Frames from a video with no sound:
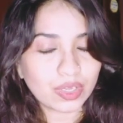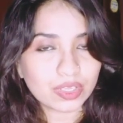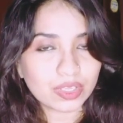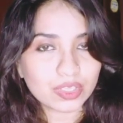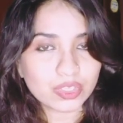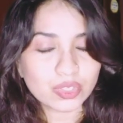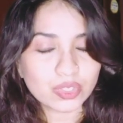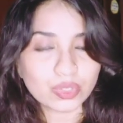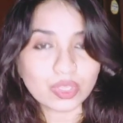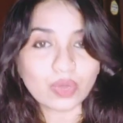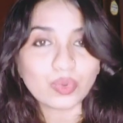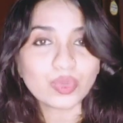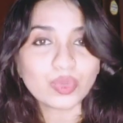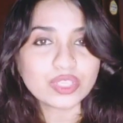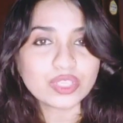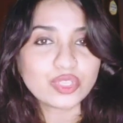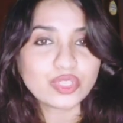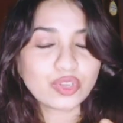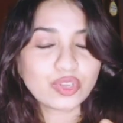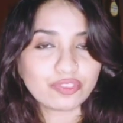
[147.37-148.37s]
So the
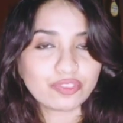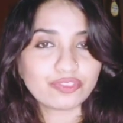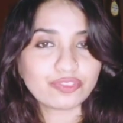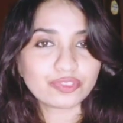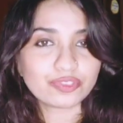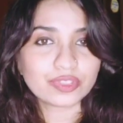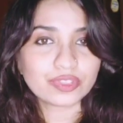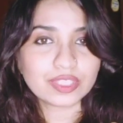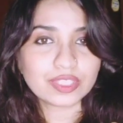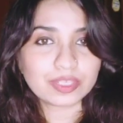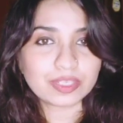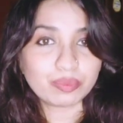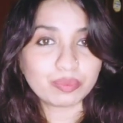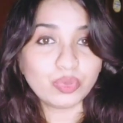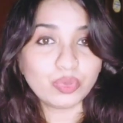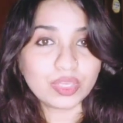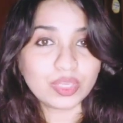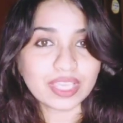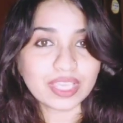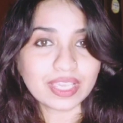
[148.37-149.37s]
origin of the
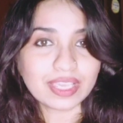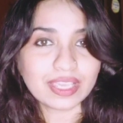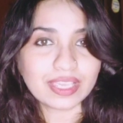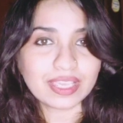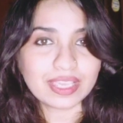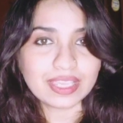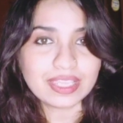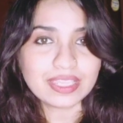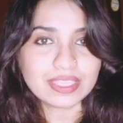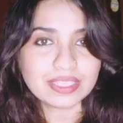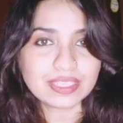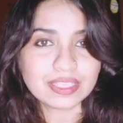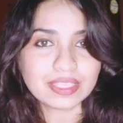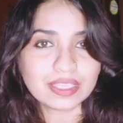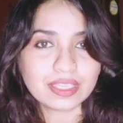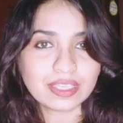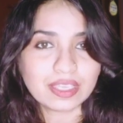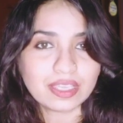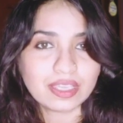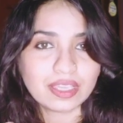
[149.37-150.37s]
book is
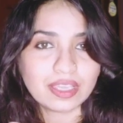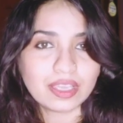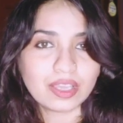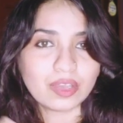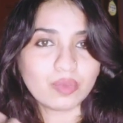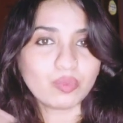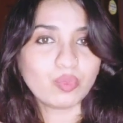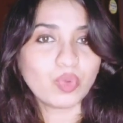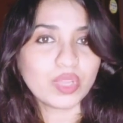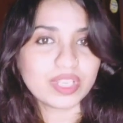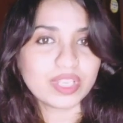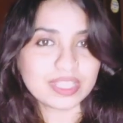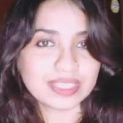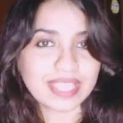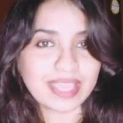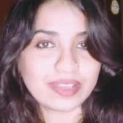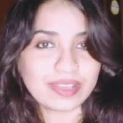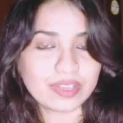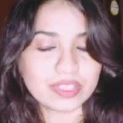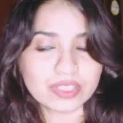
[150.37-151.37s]
Buenos
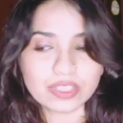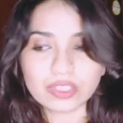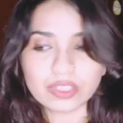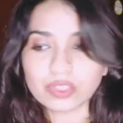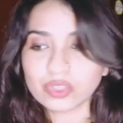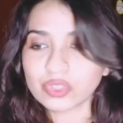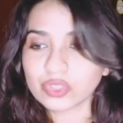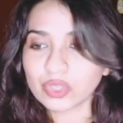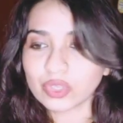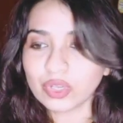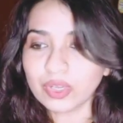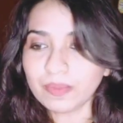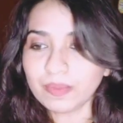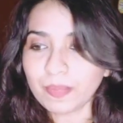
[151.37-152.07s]
Aires. So